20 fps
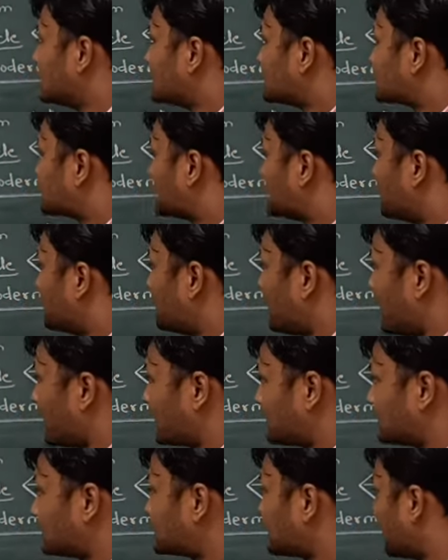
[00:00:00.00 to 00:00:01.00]
So
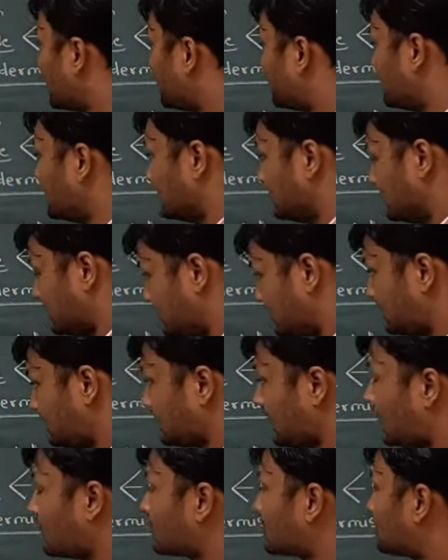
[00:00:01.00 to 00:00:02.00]
nematodes having
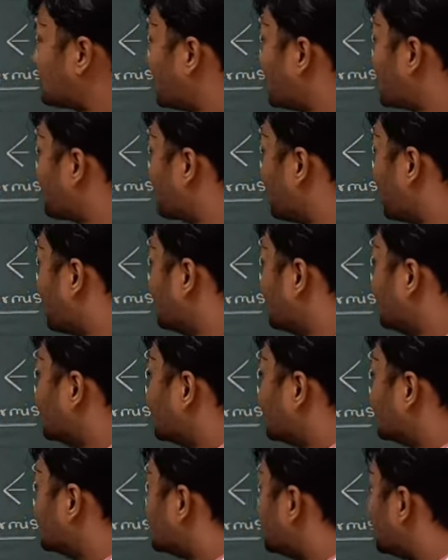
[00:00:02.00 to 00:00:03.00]
in outer body
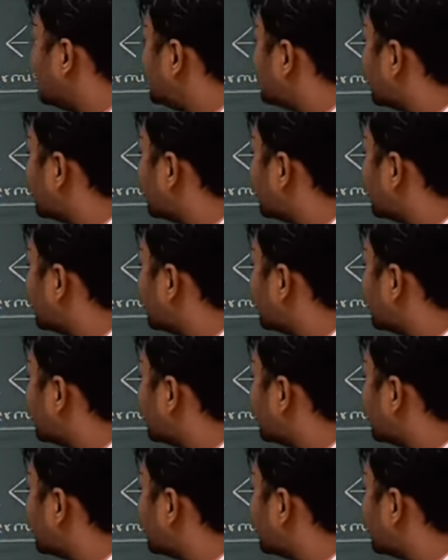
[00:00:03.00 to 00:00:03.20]
wall, there is